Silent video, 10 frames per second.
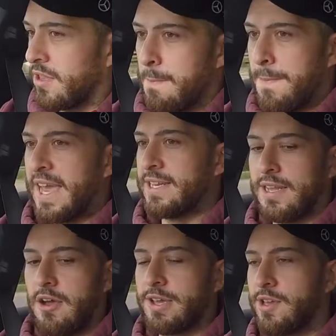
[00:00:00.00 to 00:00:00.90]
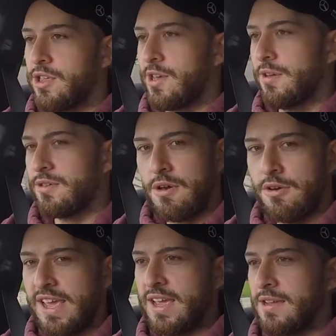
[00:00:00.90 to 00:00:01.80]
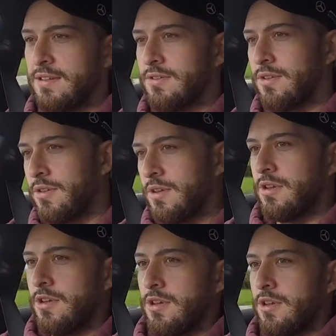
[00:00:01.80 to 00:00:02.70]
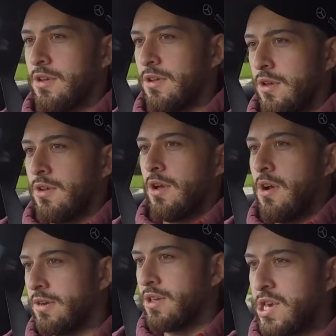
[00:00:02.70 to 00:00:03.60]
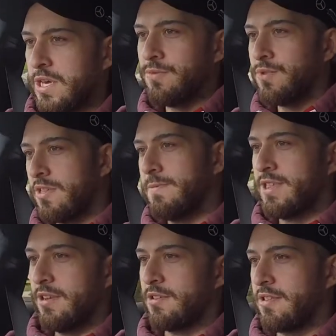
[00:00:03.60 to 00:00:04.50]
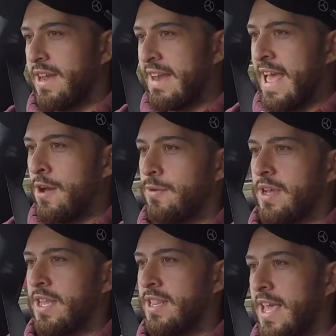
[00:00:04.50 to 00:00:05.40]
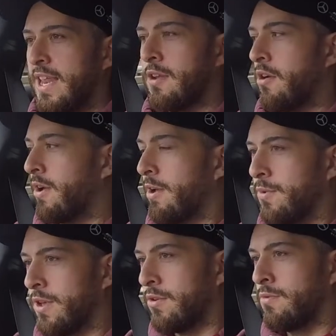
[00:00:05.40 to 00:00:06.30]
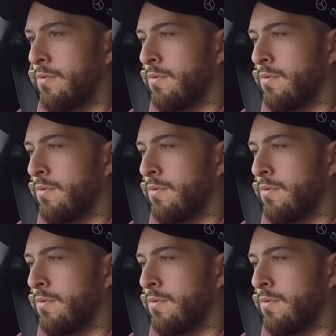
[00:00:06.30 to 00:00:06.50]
paint that I could use on it. I'm going to show you what the splitter looks like now, and then I will...